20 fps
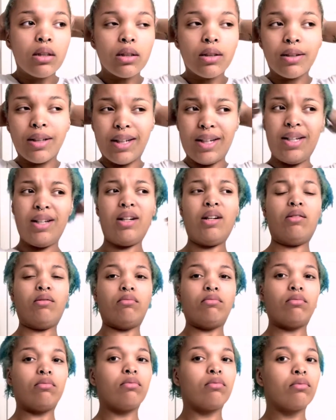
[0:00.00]
the
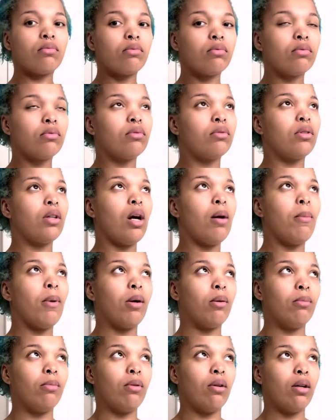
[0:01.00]
eco. Come
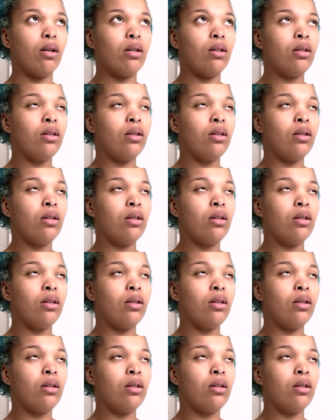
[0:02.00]
on, bro.